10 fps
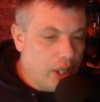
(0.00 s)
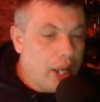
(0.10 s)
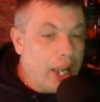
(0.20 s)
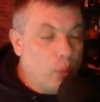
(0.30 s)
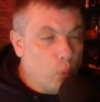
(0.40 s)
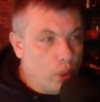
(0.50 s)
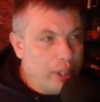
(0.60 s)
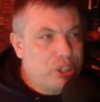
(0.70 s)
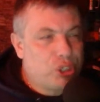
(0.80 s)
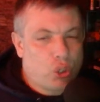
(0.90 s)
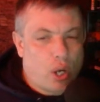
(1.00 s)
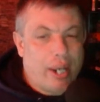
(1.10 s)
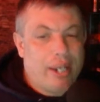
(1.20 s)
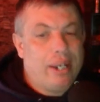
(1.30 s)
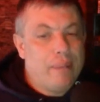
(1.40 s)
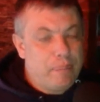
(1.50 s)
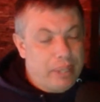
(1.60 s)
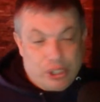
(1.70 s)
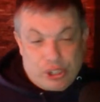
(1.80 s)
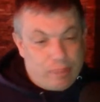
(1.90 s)
And Woody straight
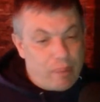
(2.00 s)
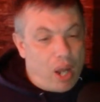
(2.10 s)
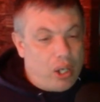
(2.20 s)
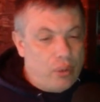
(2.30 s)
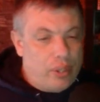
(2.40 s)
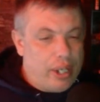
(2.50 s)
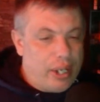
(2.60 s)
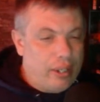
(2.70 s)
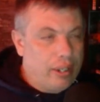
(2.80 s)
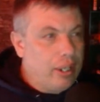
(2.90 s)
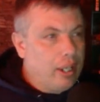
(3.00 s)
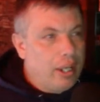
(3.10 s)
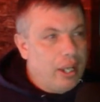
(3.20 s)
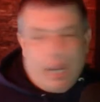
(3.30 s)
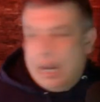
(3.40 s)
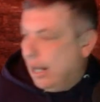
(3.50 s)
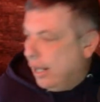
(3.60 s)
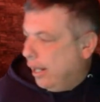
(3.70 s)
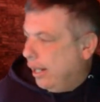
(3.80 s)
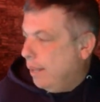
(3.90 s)
benched Mbako today. And
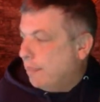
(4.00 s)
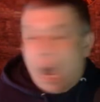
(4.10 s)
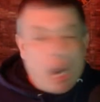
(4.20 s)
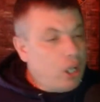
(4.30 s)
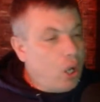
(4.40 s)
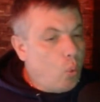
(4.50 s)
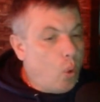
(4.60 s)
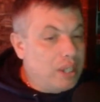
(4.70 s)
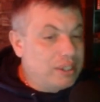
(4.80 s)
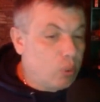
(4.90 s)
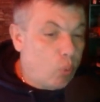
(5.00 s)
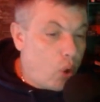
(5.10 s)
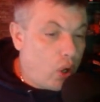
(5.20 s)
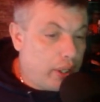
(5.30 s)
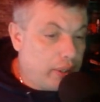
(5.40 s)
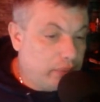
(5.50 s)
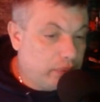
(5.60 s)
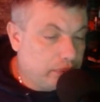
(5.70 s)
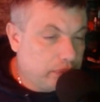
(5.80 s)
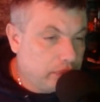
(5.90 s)
Mbako was the one
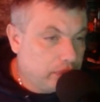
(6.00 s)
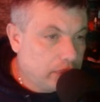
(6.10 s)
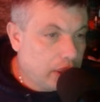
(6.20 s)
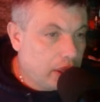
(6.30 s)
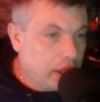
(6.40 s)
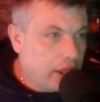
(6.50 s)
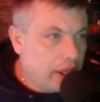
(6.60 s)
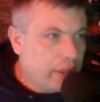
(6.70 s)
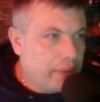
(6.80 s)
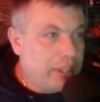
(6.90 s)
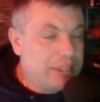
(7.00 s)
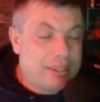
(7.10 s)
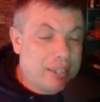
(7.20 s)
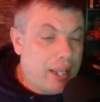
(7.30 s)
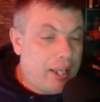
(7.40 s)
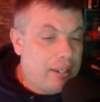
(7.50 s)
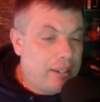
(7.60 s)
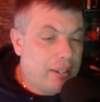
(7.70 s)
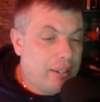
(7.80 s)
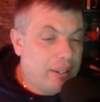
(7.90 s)
that
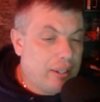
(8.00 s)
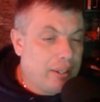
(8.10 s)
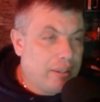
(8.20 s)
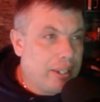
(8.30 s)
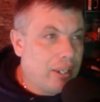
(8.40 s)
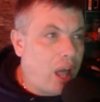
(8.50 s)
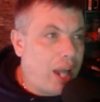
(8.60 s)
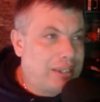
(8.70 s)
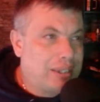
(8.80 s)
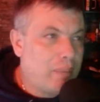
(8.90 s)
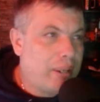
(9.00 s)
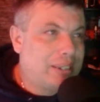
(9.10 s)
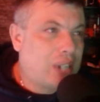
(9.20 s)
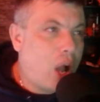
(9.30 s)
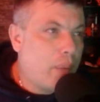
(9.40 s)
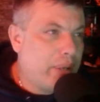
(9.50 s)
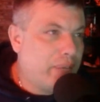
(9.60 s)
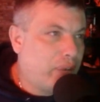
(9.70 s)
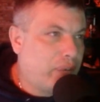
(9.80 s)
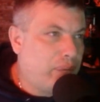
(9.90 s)
said that liked somebody's comment
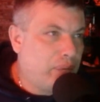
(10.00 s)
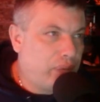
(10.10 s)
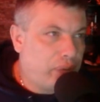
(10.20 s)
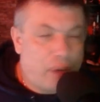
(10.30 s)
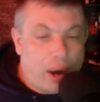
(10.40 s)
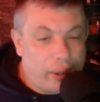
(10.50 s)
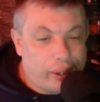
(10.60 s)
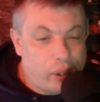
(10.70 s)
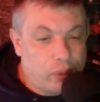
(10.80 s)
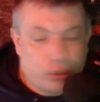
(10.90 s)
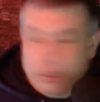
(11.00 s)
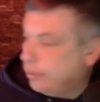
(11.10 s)
for firing Coach.